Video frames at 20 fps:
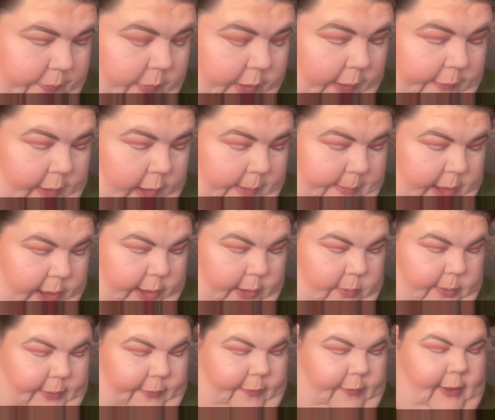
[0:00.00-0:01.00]
think I'm going to go
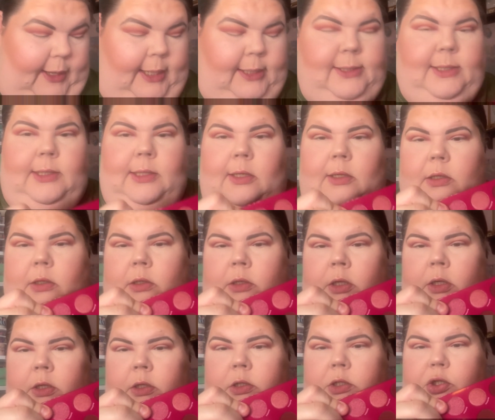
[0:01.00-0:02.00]
in this
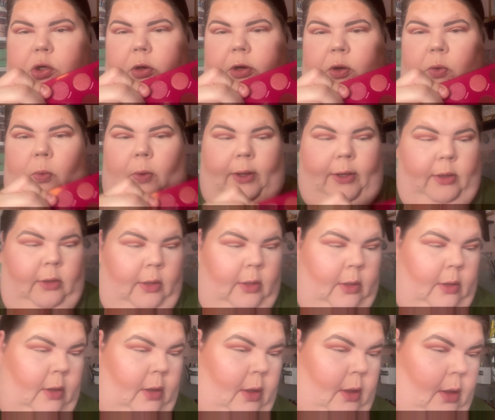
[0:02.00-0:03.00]
dark one
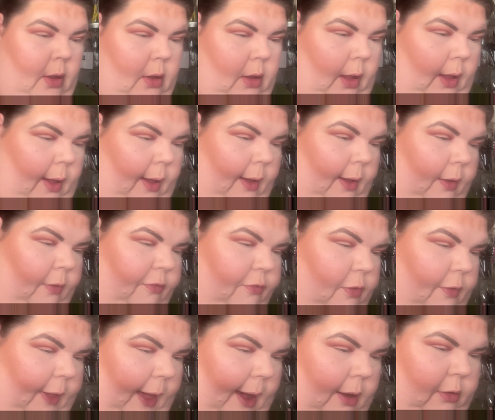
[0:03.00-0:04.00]
for
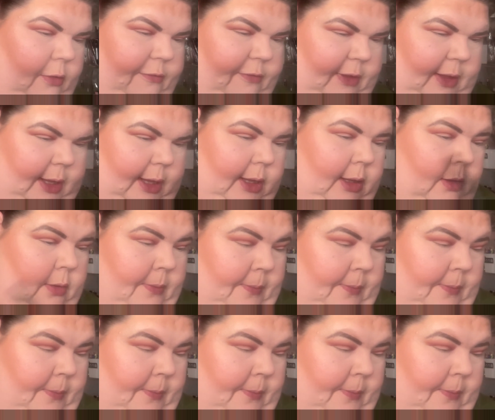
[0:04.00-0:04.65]
the outer V.